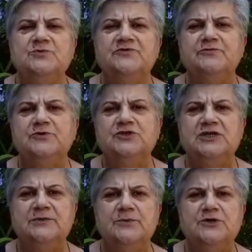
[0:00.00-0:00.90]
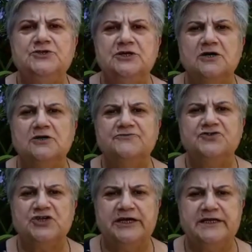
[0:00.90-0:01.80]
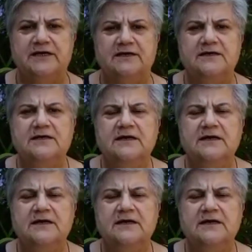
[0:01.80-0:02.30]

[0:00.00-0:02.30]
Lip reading: movement emerging out of China.